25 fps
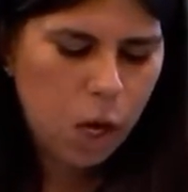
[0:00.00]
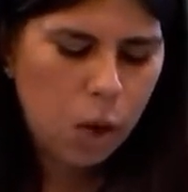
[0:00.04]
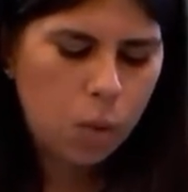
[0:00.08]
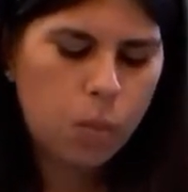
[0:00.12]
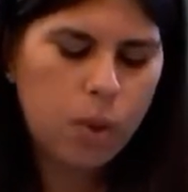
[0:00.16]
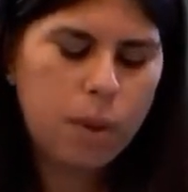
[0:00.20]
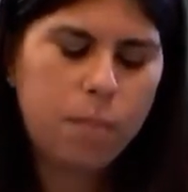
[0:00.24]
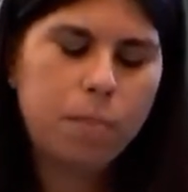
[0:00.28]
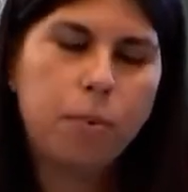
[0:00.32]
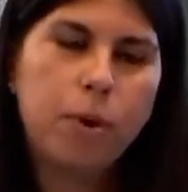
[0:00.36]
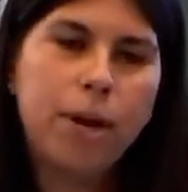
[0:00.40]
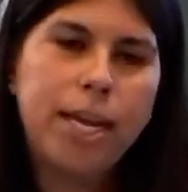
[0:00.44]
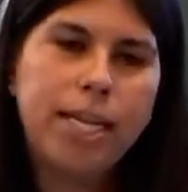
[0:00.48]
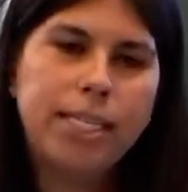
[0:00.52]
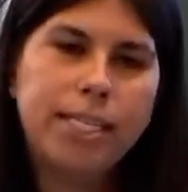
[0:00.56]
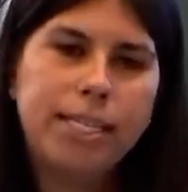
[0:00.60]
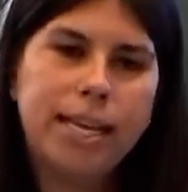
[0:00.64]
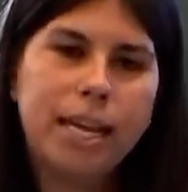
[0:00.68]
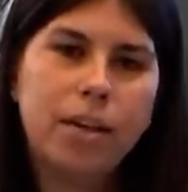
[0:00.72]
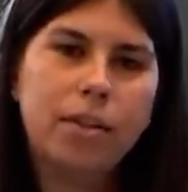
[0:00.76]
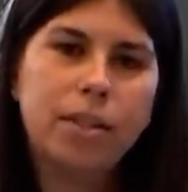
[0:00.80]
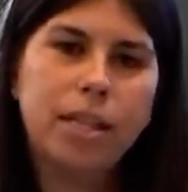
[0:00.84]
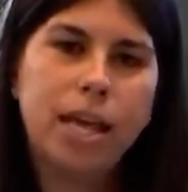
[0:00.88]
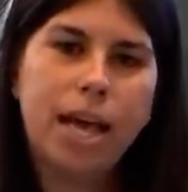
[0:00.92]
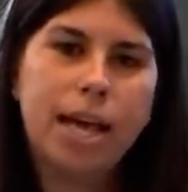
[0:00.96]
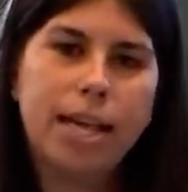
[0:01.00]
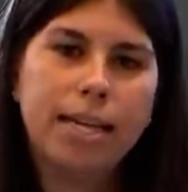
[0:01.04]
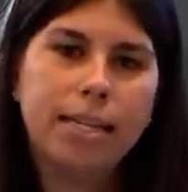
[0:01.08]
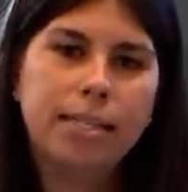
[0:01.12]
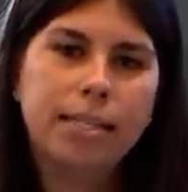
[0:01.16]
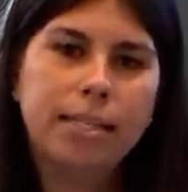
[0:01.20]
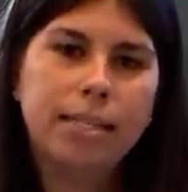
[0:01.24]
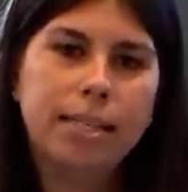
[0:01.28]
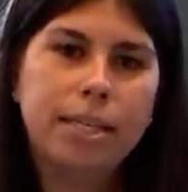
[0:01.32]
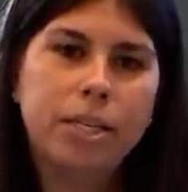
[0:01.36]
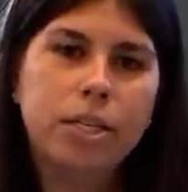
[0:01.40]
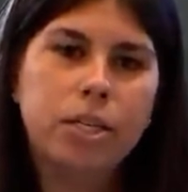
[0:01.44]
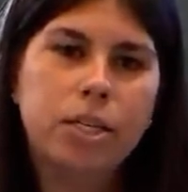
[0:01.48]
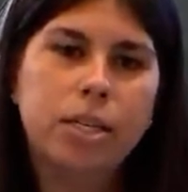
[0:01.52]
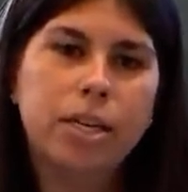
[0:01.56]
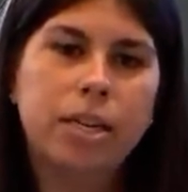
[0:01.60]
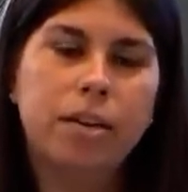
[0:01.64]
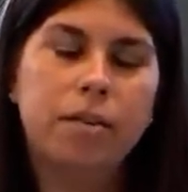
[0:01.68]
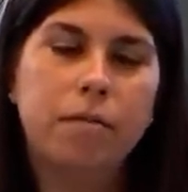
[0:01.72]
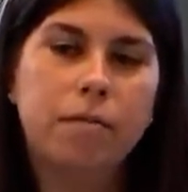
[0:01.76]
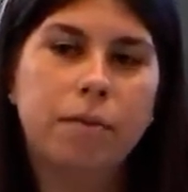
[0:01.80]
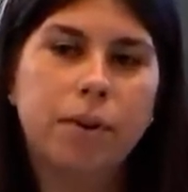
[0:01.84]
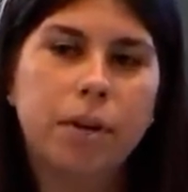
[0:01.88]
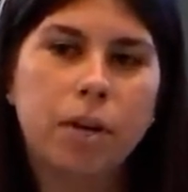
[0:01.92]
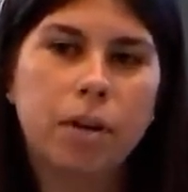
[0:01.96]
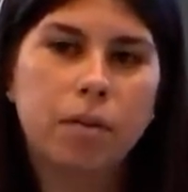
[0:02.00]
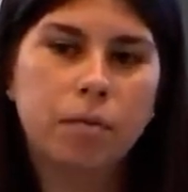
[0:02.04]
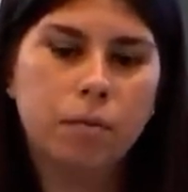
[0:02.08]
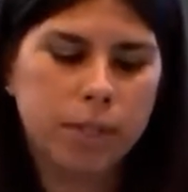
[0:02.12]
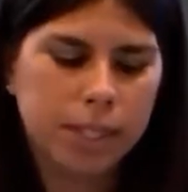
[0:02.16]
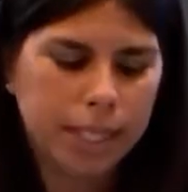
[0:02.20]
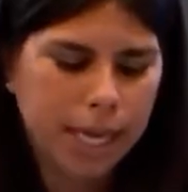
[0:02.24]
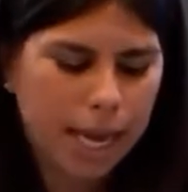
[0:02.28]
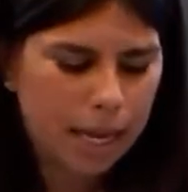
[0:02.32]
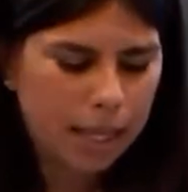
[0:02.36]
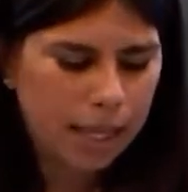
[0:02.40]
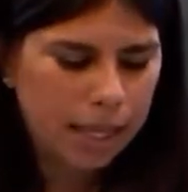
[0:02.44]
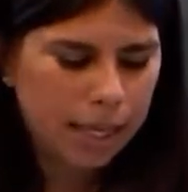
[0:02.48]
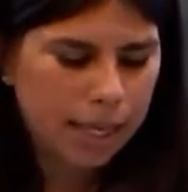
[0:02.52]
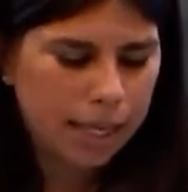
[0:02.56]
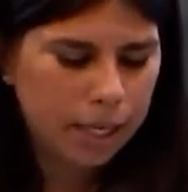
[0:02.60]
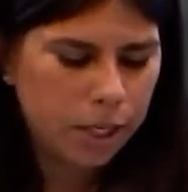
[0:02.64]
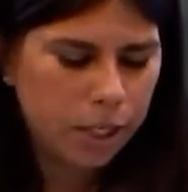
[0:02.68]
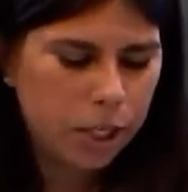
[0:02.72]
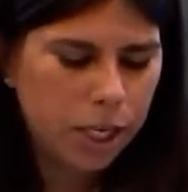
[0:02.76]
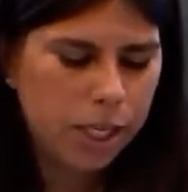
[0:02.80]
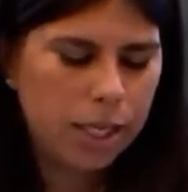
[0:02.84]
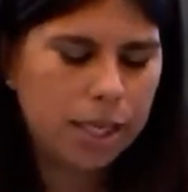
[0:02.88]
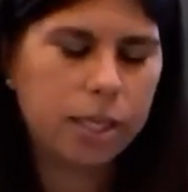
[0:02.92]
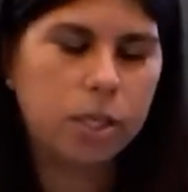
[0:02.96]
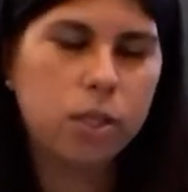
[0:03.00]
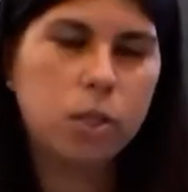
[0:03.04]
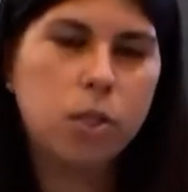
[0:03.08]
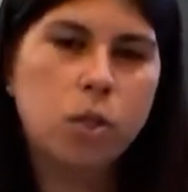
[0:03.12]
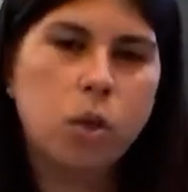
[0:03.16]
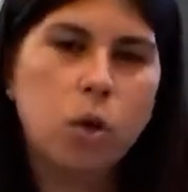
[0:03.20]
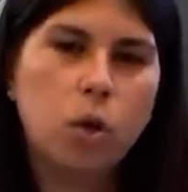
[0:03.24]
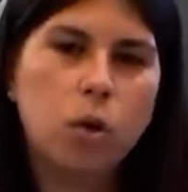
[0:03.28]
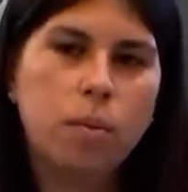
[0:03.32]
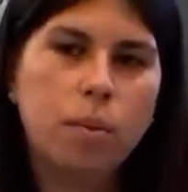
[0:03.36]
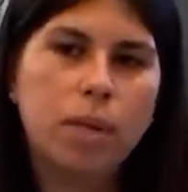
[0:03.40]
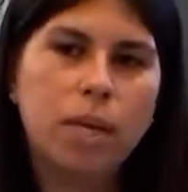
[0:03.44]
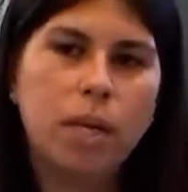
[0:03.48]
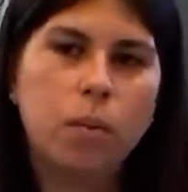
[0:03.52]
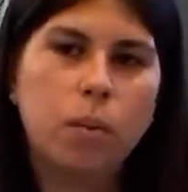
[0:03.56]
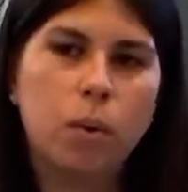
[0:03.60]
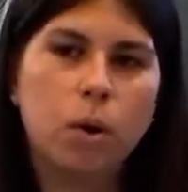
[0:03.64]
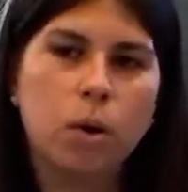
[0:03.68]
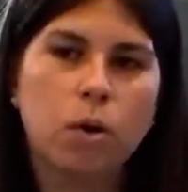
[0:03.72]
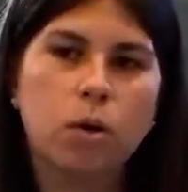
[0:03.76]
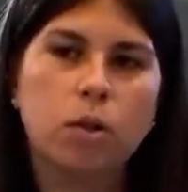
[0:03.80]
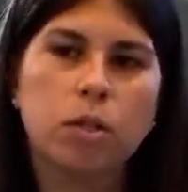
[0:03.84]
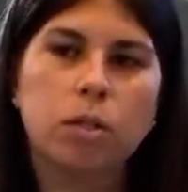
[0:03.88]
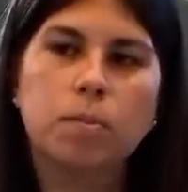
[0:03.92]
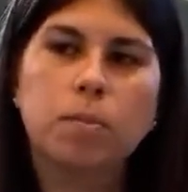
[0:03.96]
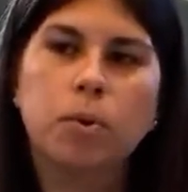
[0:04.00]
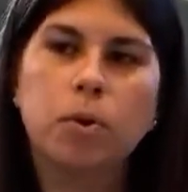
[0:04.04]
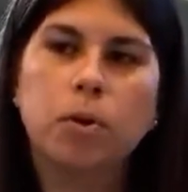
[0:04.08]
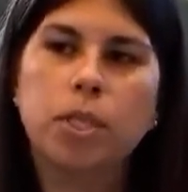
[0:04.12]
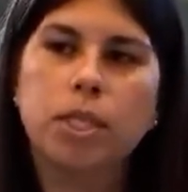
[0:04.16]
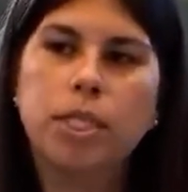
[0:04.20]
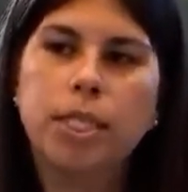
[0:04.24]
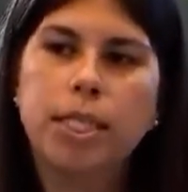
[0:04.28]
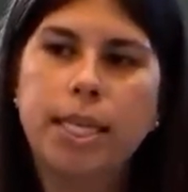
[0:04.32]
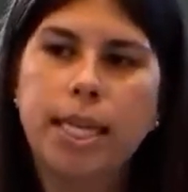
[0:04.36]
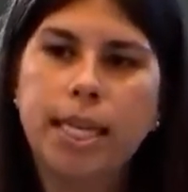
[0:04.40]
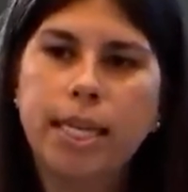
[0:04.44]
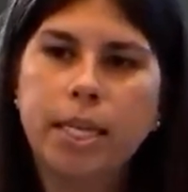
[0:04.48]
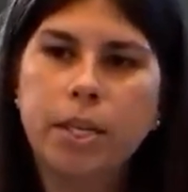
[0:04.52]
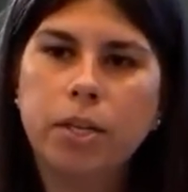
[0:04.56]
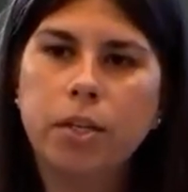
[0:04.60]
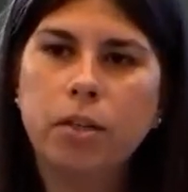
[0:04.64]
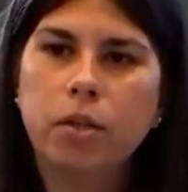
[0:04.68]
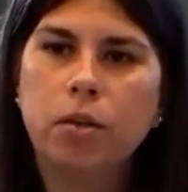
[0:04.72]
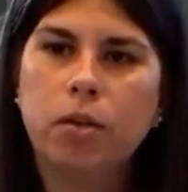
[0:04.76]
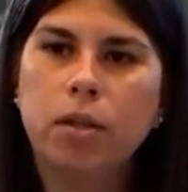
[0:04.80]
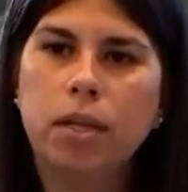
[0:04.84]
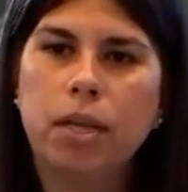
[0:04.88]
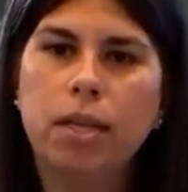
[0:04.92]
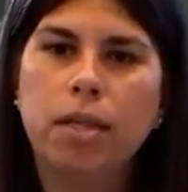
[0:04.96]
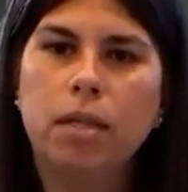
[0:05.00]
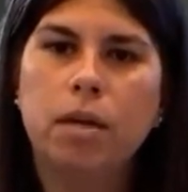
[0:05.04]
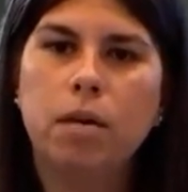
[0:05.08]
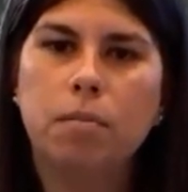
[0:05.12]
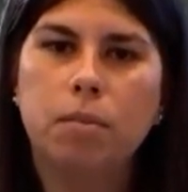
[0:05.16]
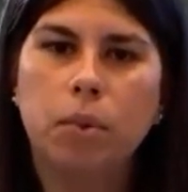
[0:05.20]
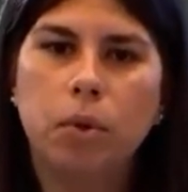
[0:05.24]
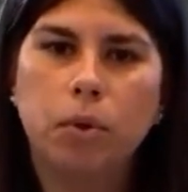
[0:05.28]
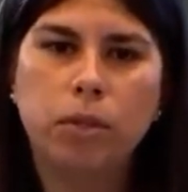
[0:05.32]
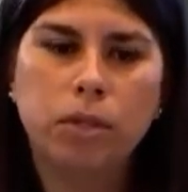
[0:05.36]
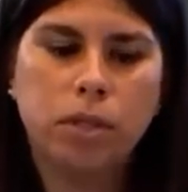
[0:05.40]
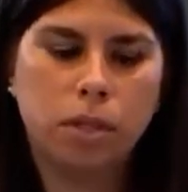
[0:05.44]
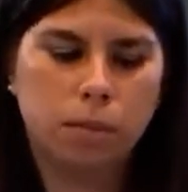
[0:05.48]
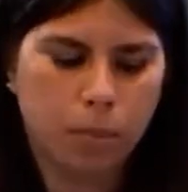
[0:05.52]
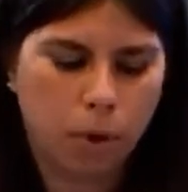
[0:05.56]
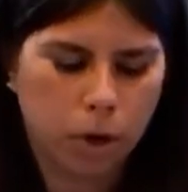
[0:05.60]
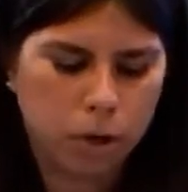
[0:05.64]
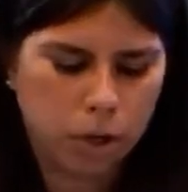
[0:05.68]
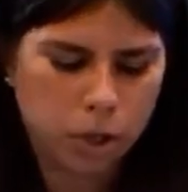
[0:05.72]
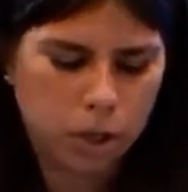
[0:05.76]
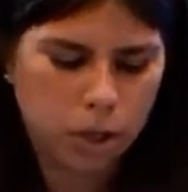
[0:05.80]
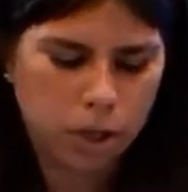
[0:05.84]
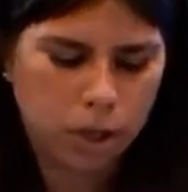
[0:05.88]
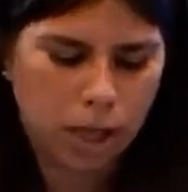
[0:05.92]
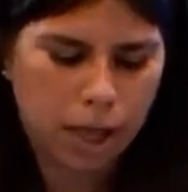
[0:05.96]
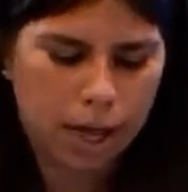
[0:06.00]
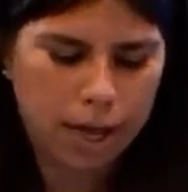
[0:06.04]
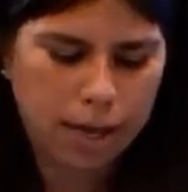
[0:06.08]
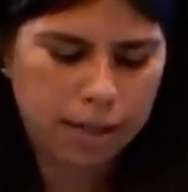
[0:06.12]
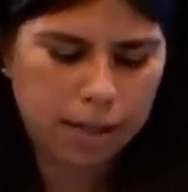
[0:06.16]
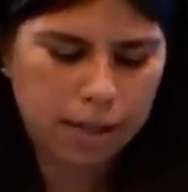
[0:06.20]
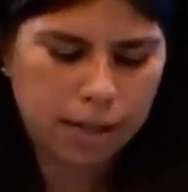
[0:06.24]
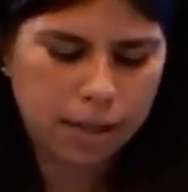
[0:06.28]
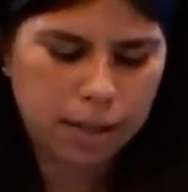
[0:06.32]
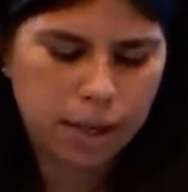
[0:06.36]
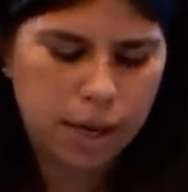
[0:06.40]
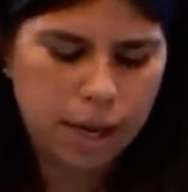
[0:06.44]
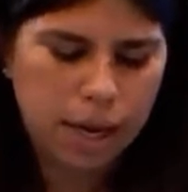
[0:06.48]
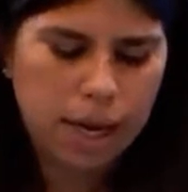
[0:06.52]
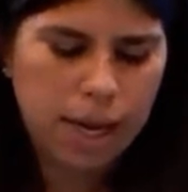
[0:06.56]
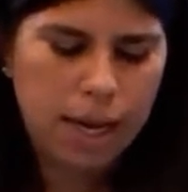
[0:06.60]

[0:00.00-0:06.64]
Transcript: we break down the isolation and fear of retaliation that so many workers, particularly the most marginalized,